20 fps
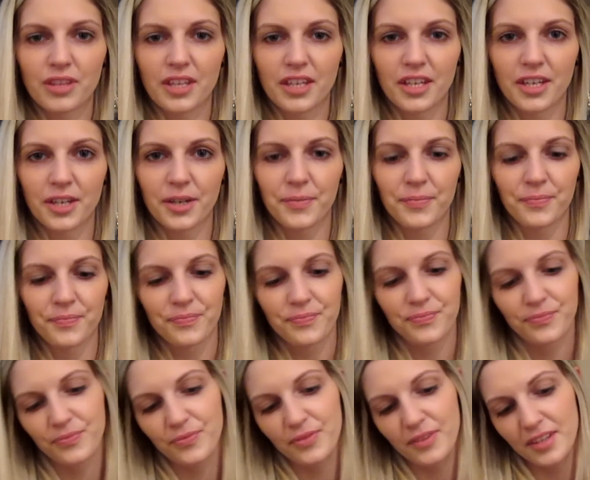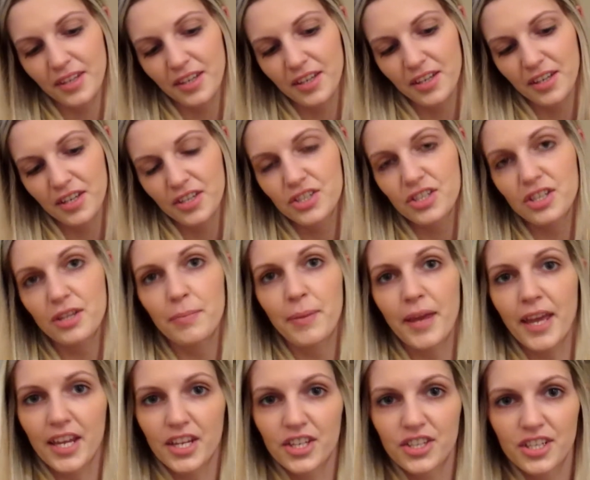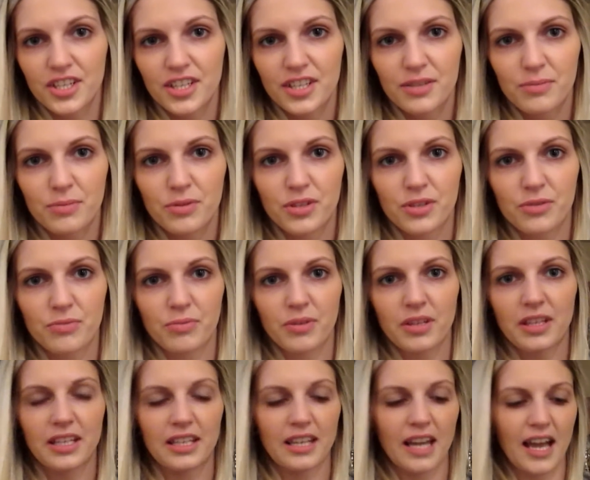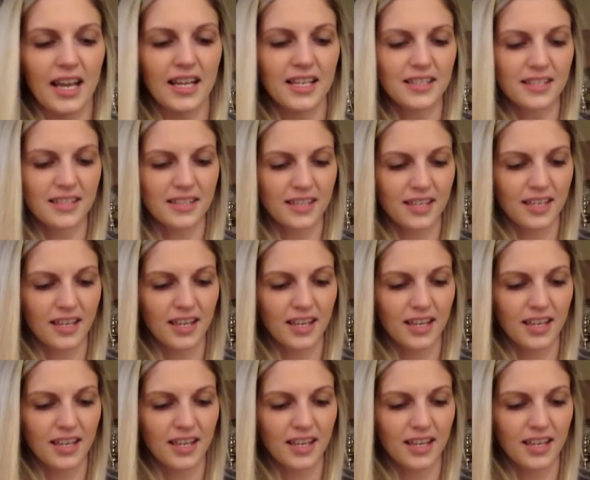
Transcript: the pages, which is really nice.